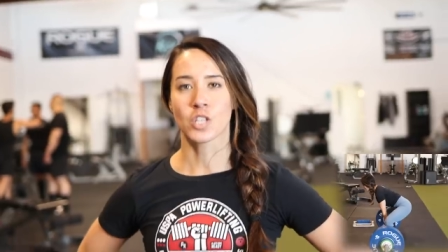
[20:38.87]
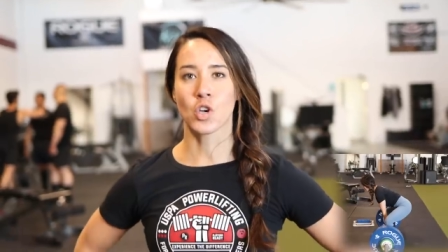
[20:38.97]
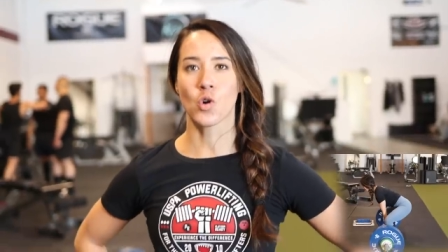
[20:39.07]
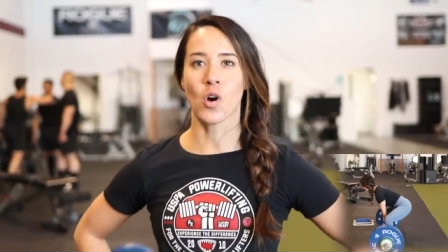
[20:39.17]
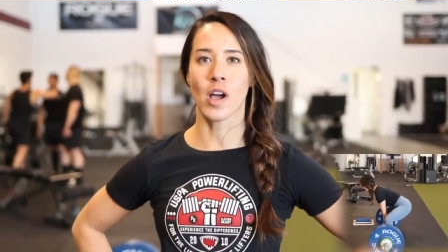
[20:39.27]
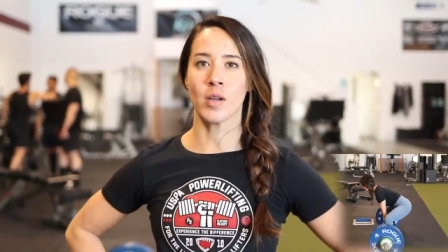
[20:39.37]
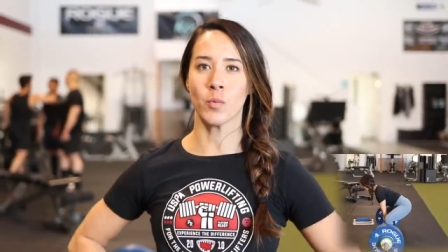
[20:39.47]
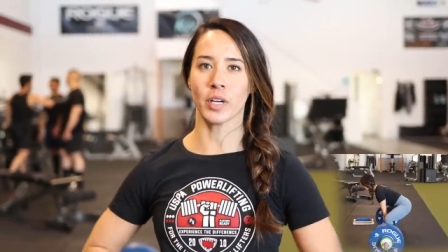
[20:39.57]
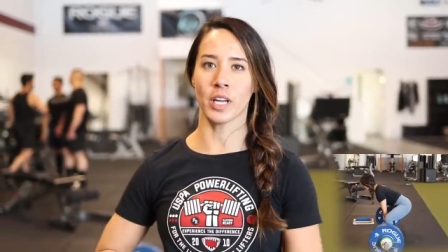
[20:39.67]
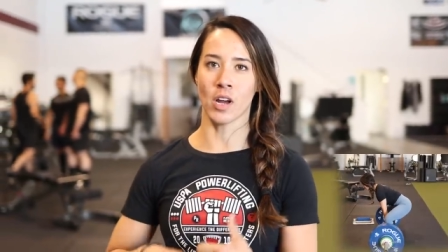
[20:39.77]
So I'm
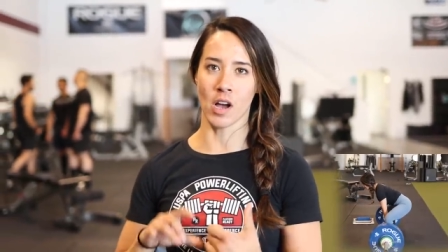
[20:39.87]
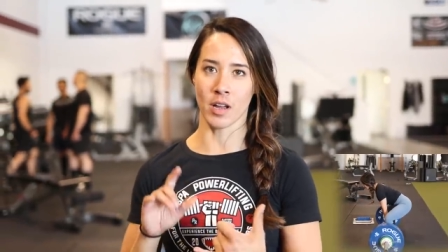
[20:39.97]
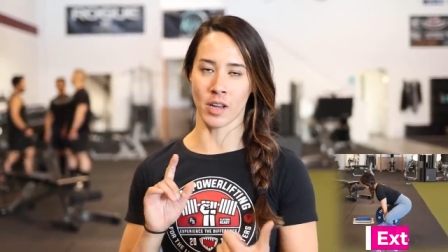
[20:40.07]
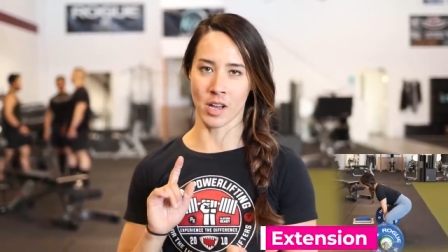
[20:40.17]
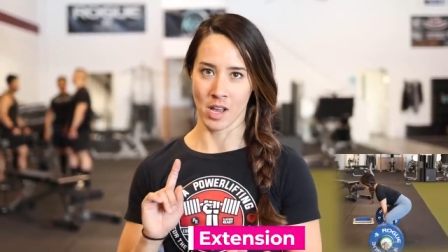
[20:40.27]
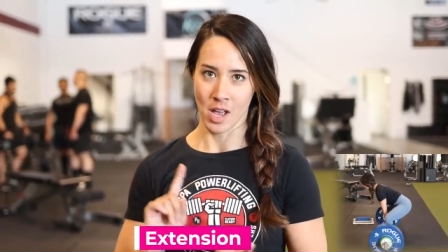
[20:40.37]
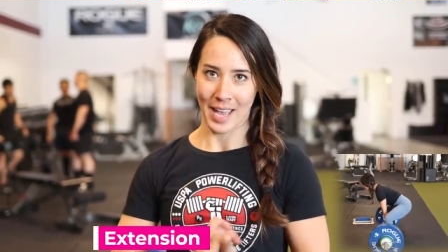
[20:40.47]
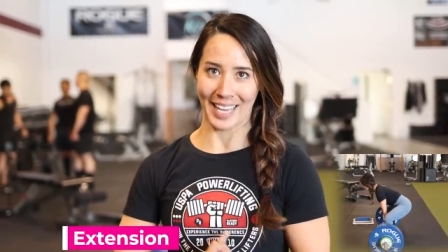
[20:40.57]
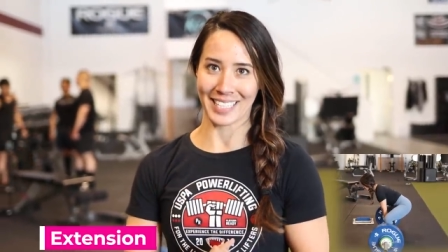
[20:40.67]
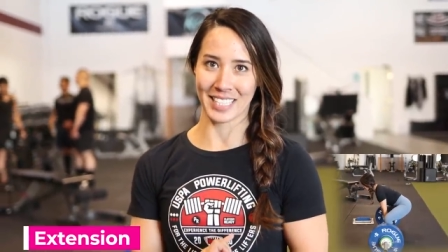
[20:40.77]
working on
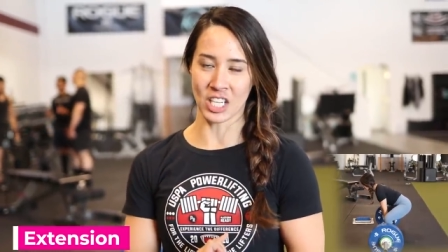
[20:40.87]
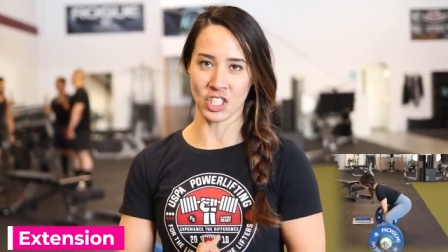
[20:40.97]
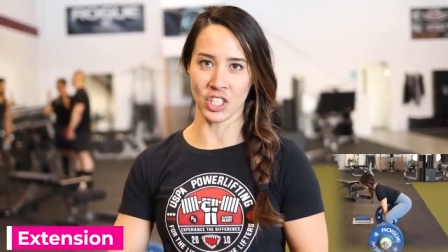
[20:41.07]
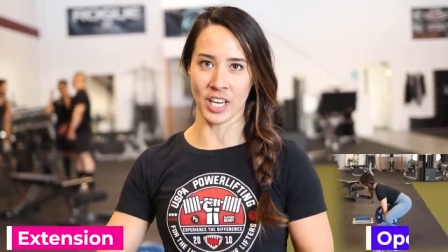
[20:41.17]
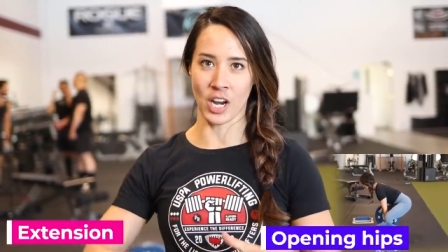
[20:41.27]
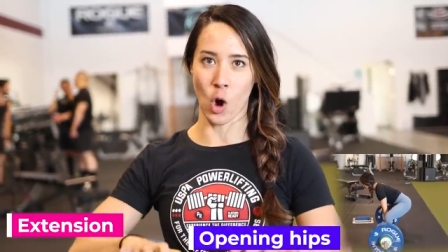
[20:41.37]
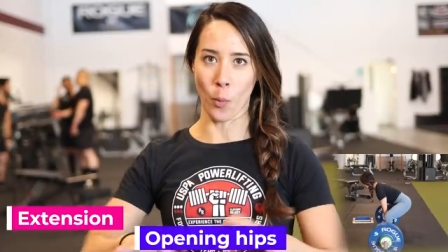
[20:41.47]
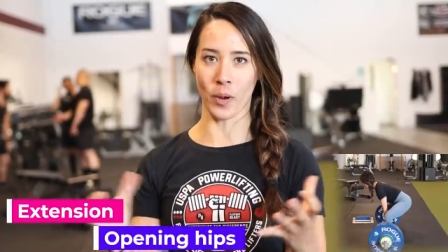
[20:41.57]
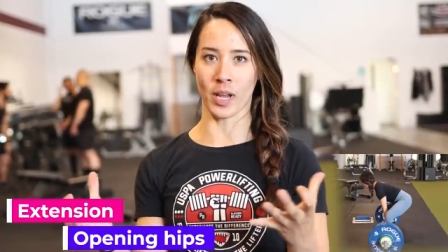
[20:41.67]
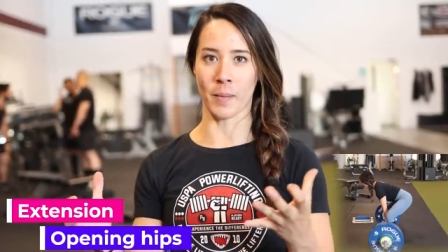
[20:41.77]
extension and
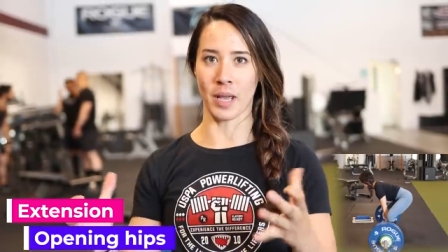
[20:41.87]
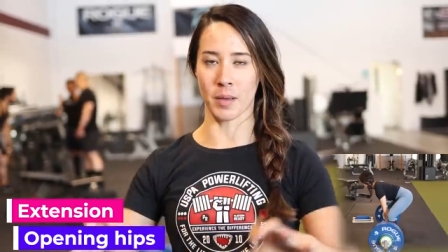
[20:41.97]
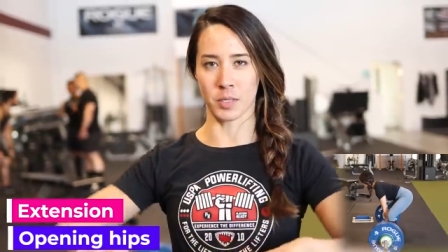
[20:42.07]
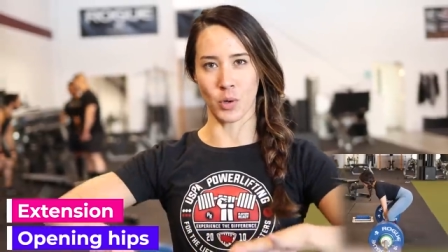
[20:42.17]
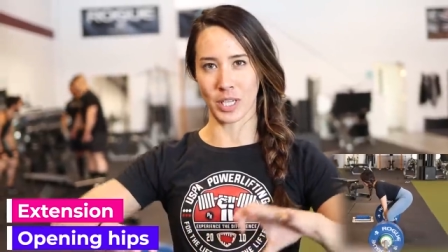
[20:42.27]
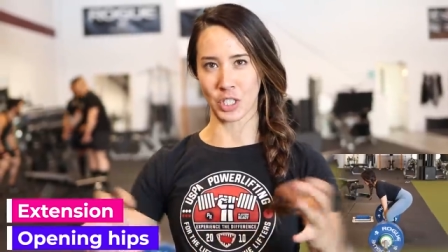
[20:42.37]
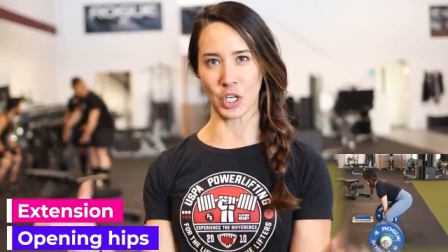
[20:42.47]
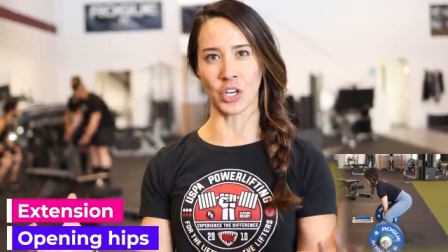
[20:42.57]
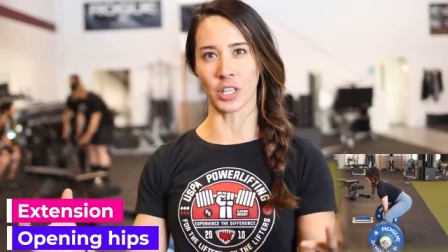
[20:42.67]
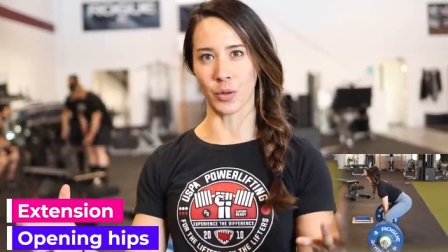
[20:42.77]
opening up my hips, so
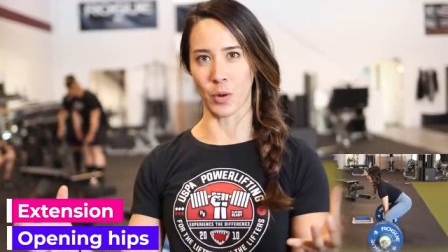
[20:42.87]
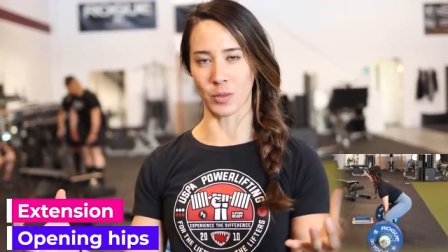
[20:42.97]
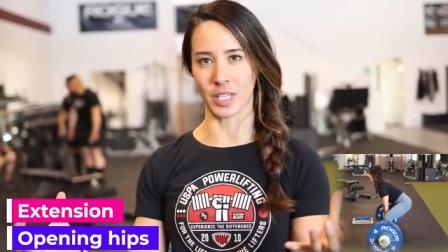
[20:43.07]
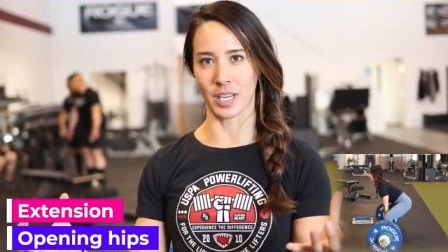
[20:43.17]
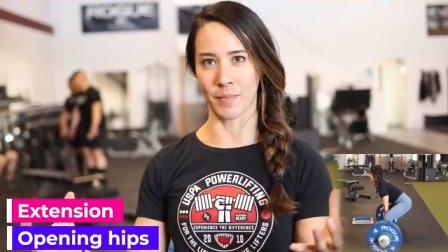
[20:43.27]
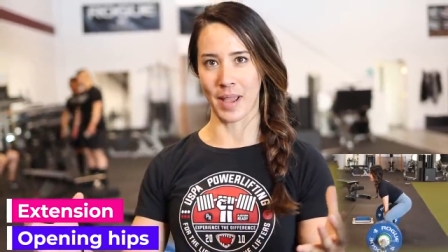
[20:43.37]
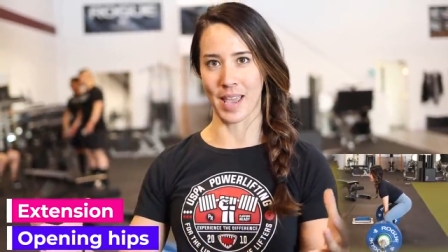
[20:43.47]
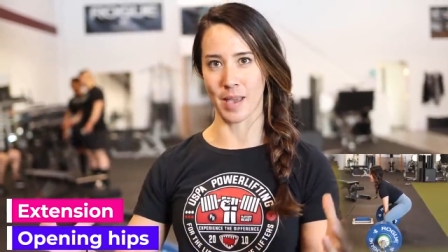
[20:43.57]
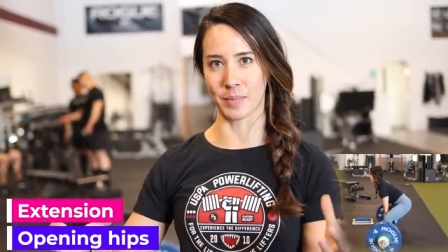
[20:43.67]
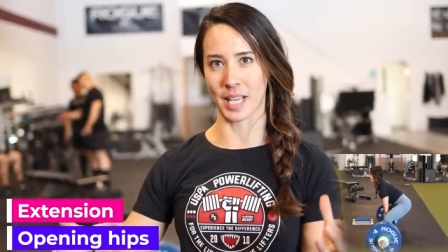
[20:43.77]
externally rotating my
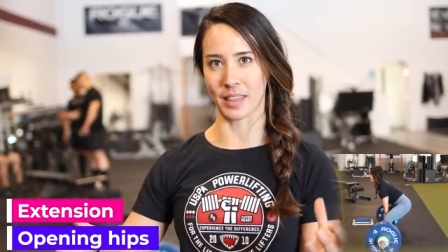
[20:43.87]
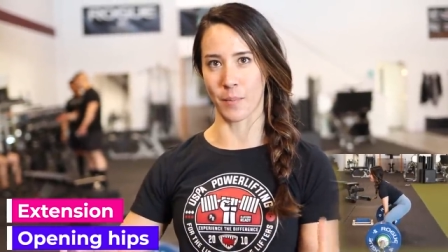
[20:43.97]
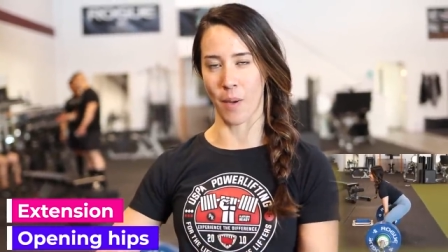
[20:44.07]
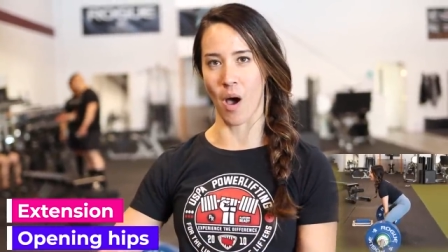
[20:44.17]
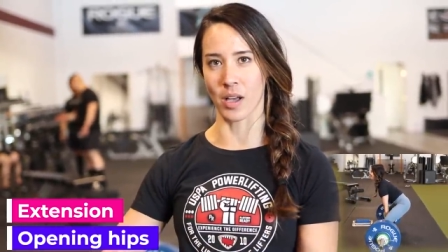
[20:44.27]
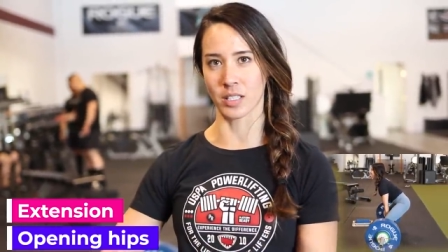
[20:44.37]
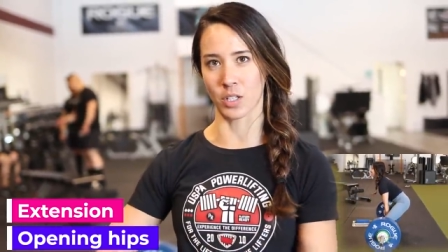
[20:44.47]
hips at the pause,